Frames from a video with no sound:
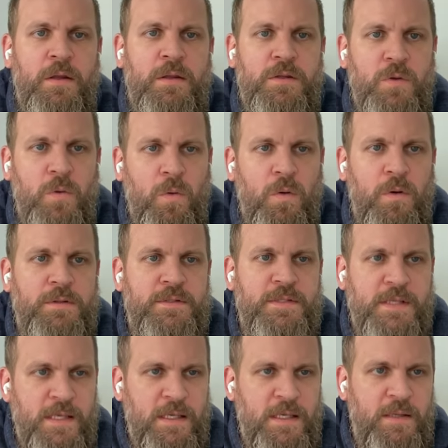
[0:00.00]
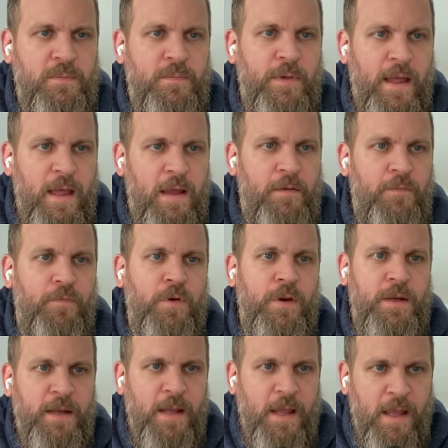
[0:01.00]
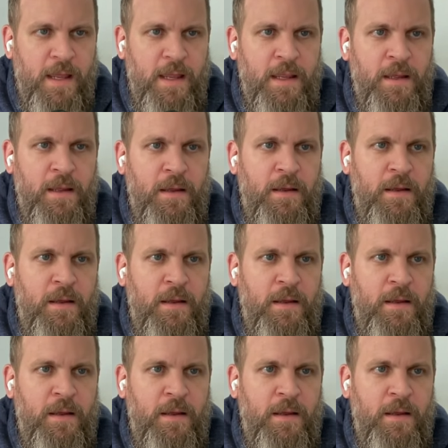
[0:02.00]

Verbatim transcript: Your team every day.